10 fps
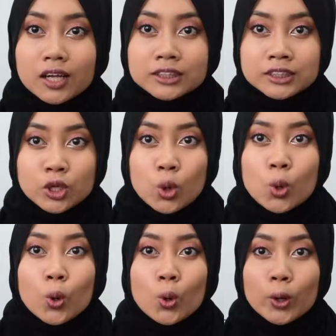
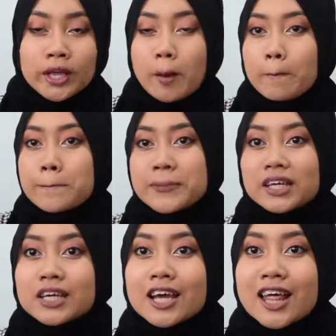So yep,
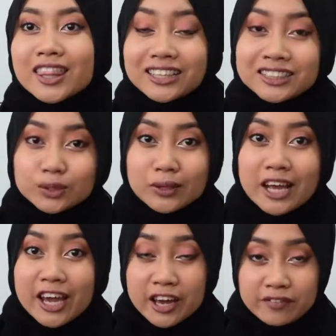this is what
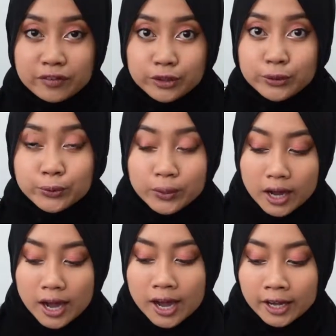I have for you.
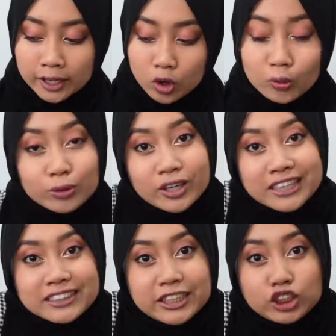I hope you
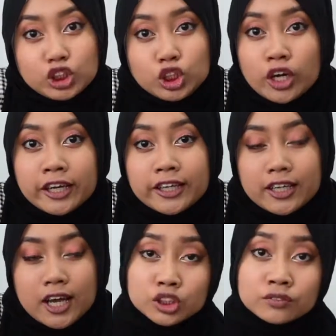guys enjoy it.
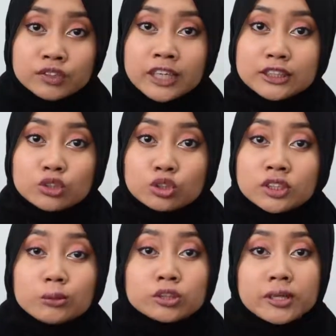Don't forget to
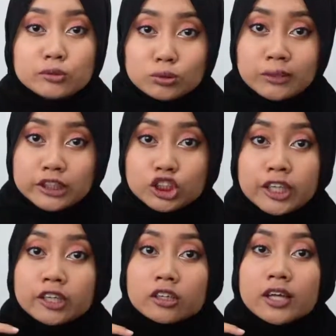subscribe to my
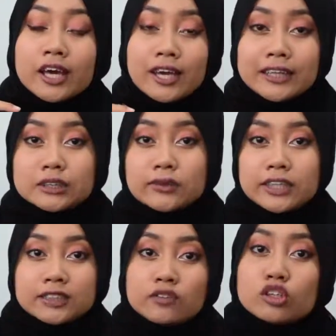channel as well
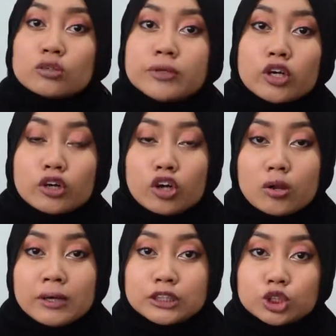as follow me on
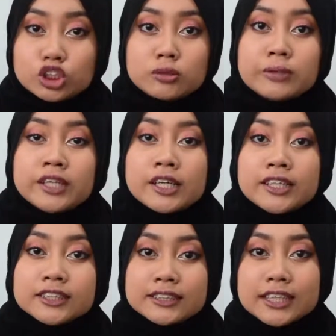all my social media
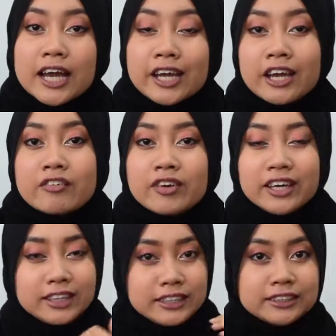links. I have
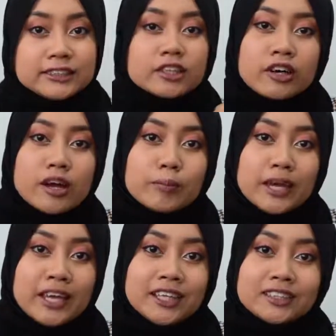Instagram
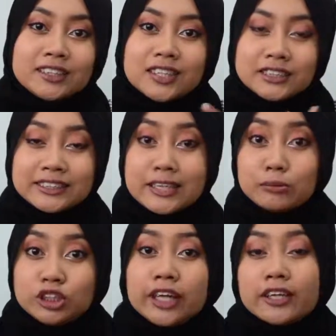and
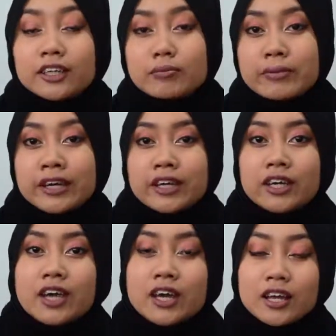Snapchat. My
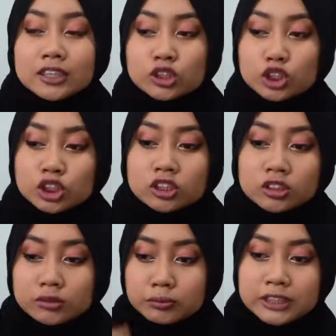
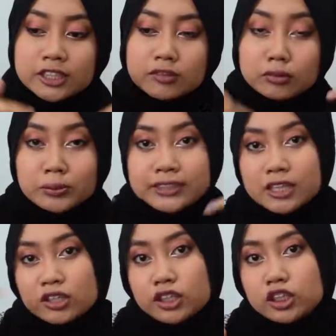social media will be
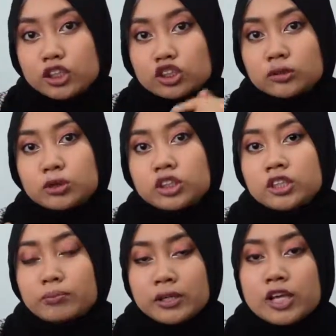down in the
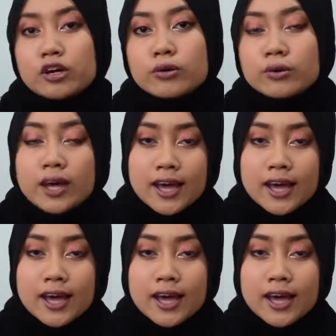description below.